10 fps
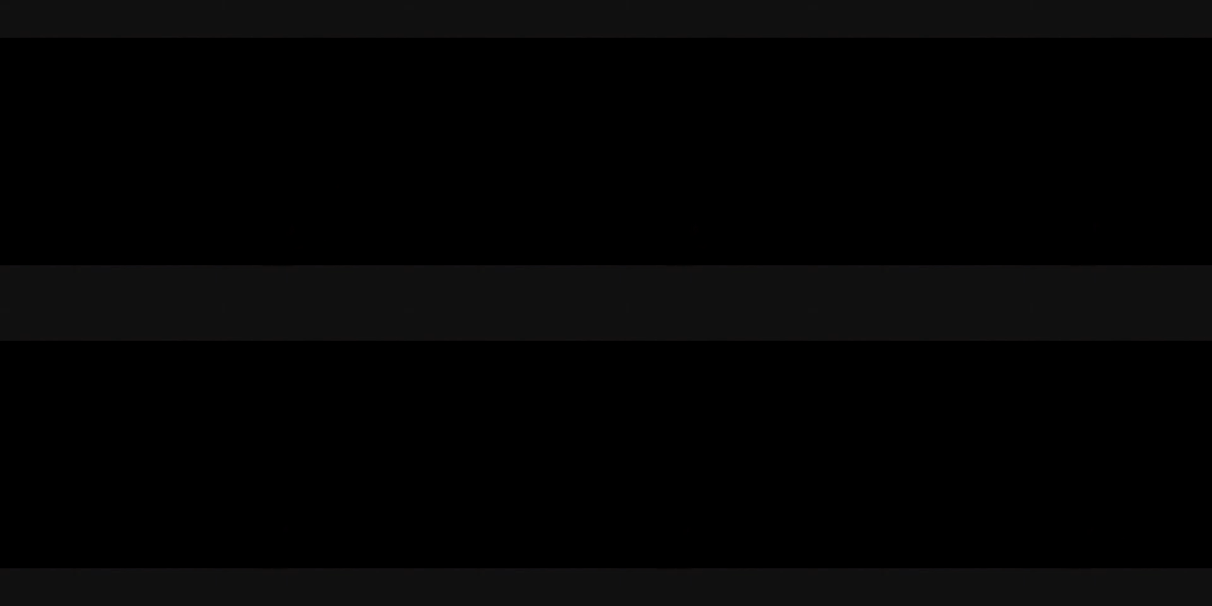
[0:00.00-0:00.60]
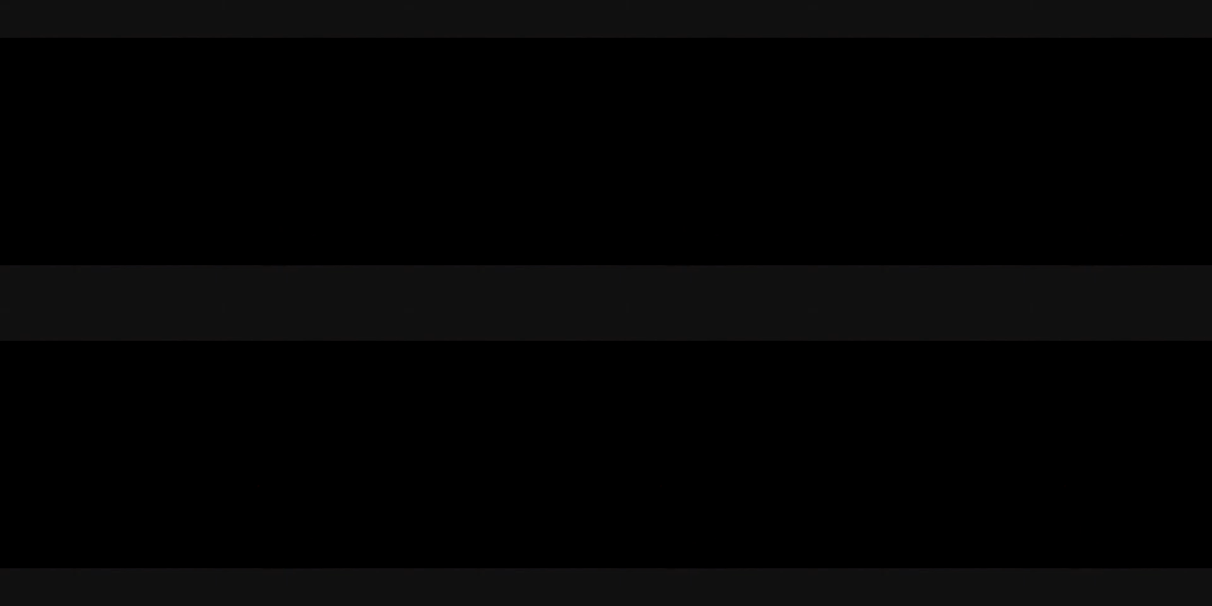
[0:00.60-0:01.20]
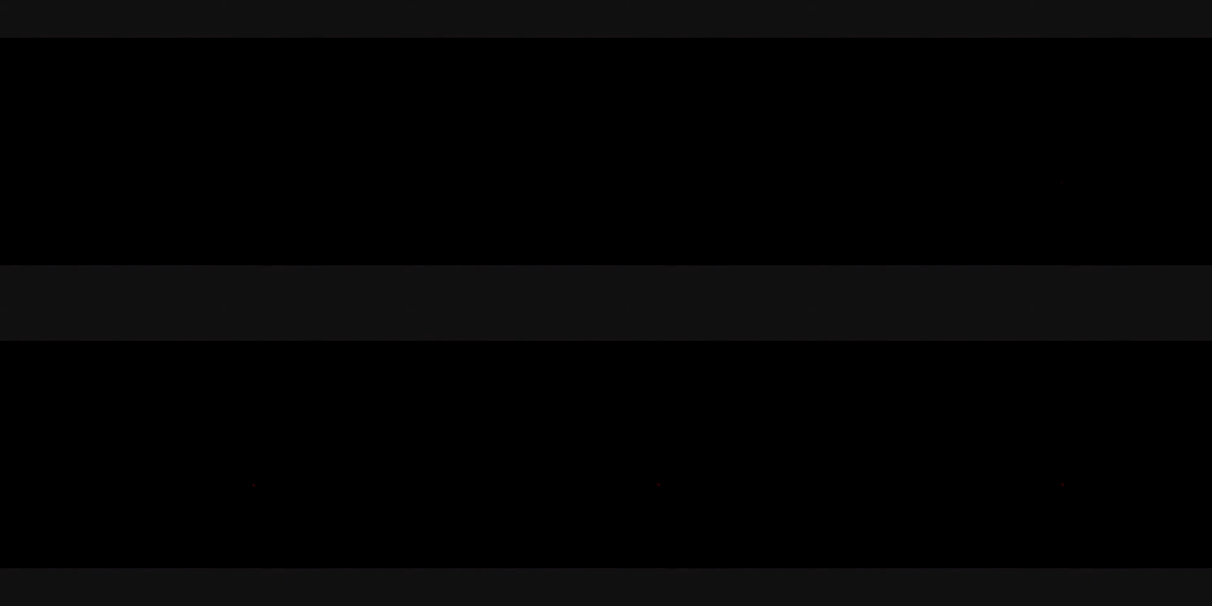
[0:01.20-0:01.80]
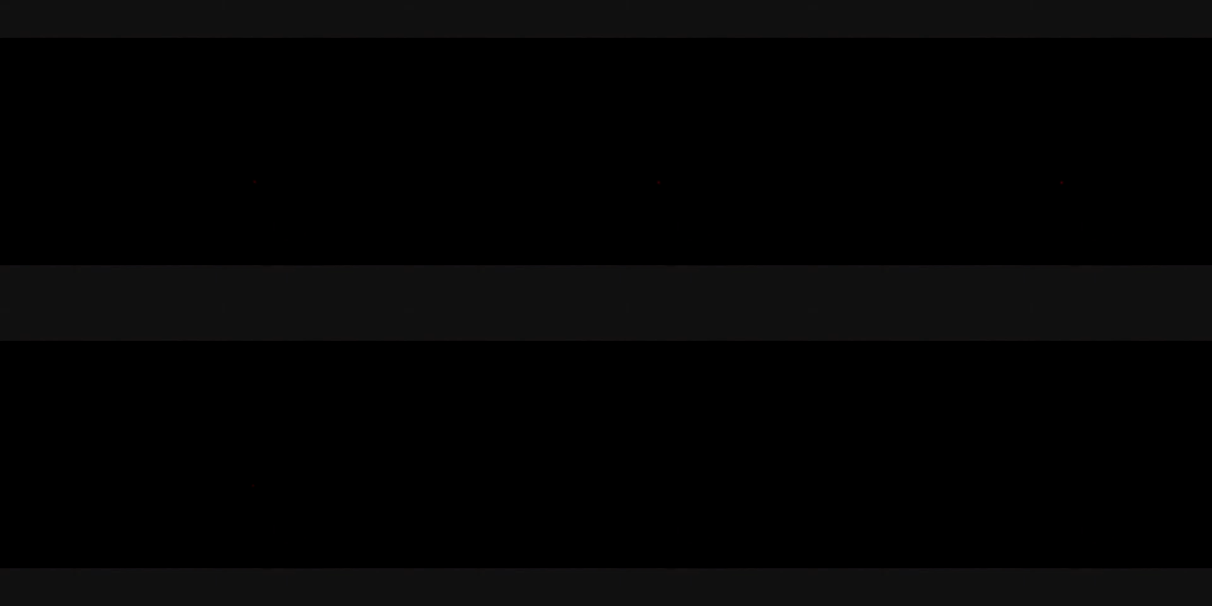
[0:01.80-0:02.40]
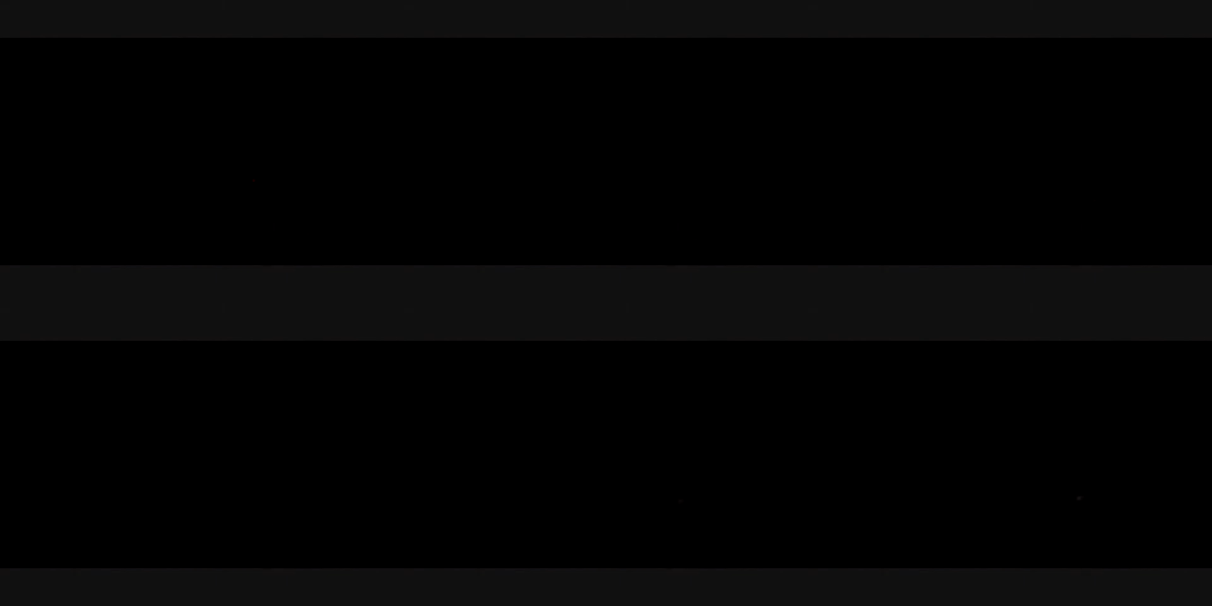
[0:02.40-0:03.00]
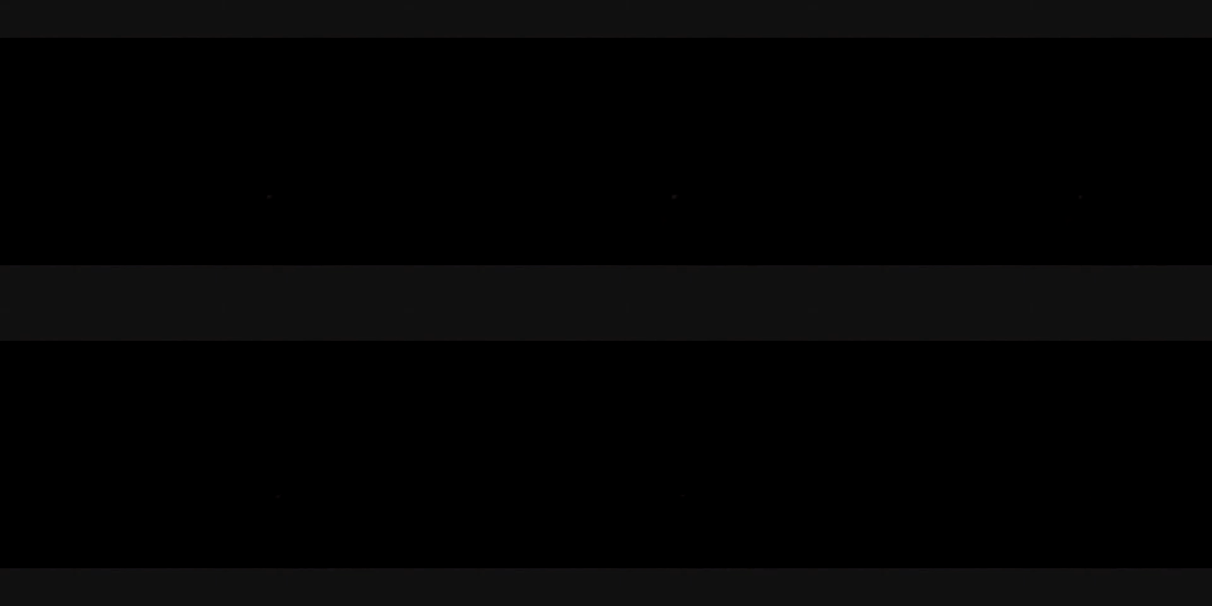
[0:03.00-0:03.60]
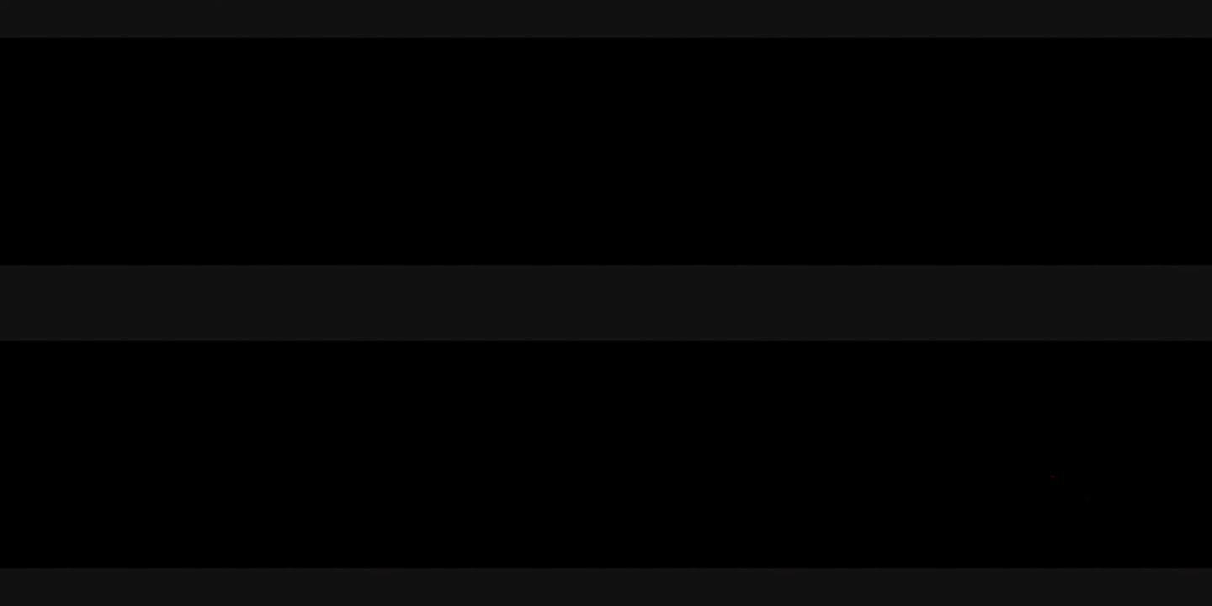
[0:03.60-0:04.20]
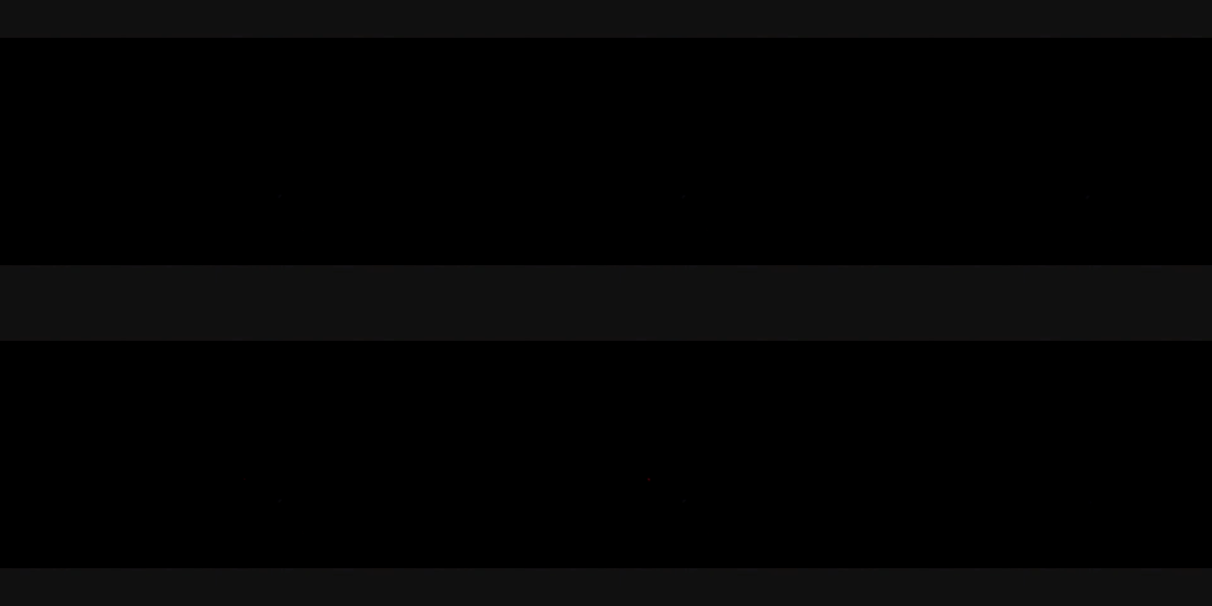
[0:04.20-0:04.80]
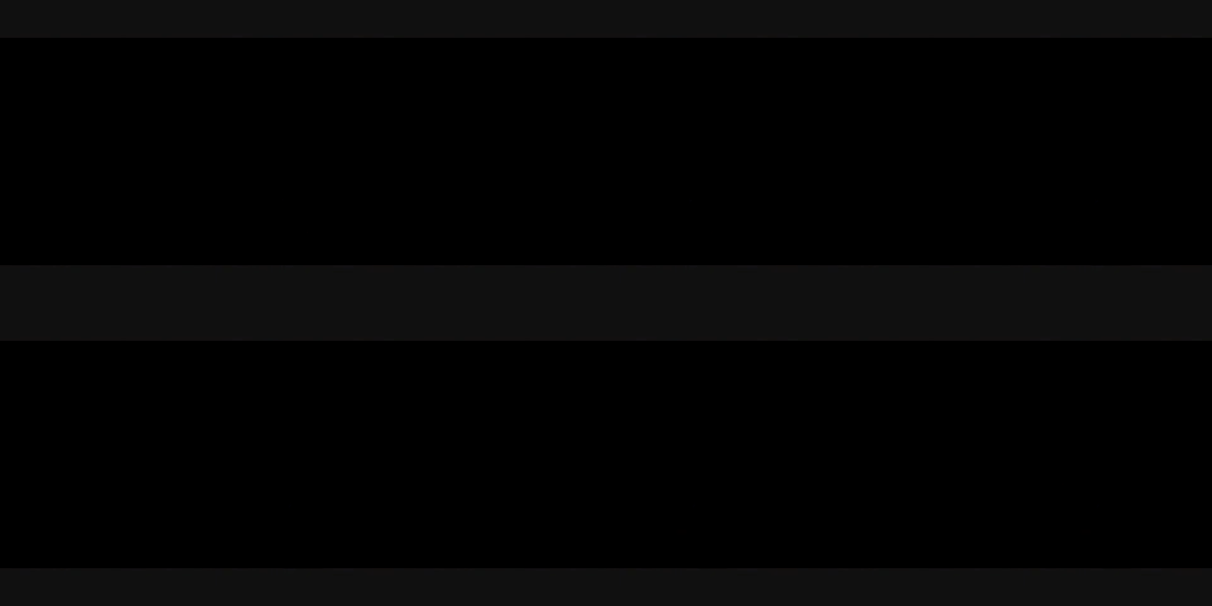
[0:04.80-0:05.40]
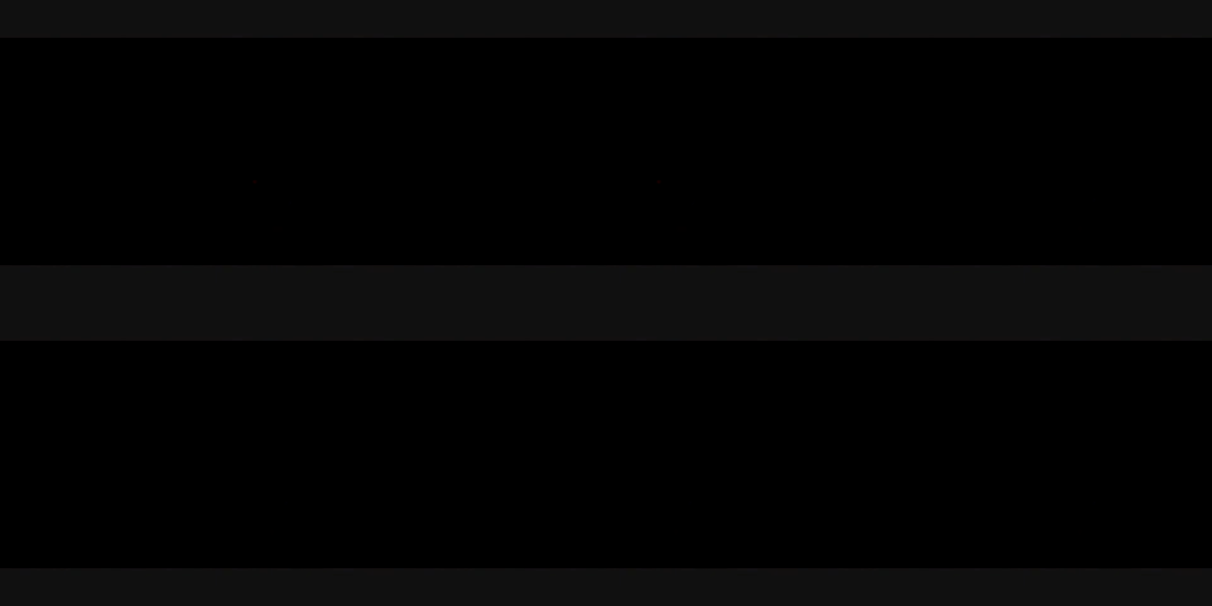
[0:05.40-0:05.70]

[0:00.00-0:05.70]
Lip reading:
No face is visible, so there are no lips to read.